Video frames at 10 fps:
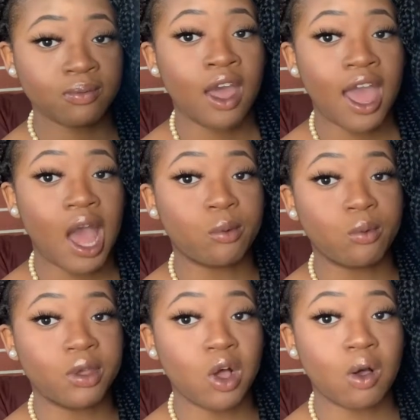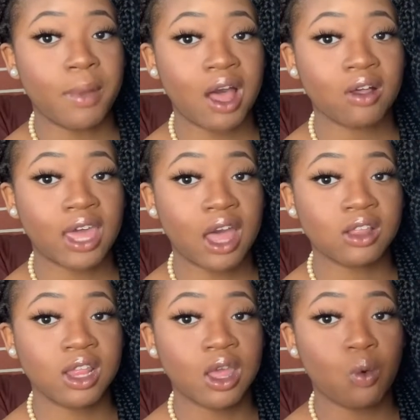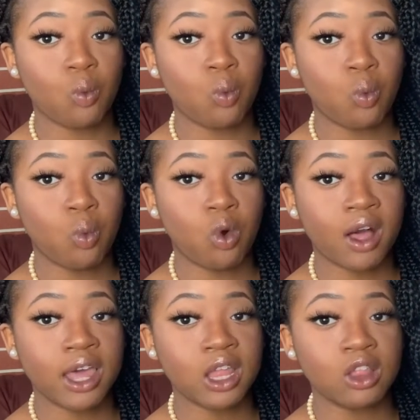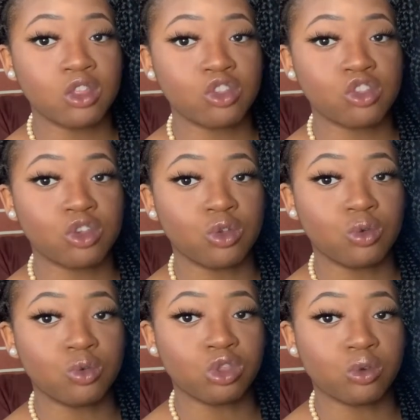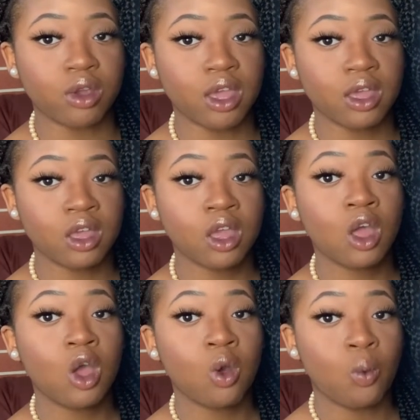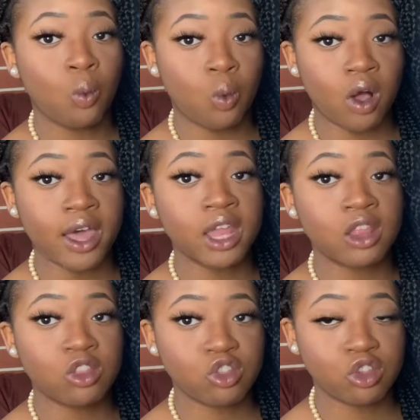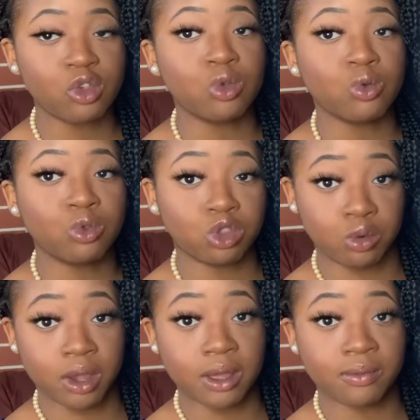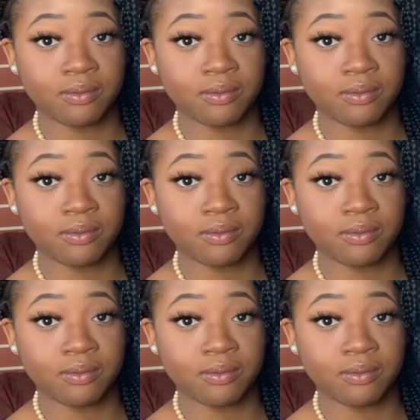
How will we go about counting it? 1, 2, 3. 1, 2, 3.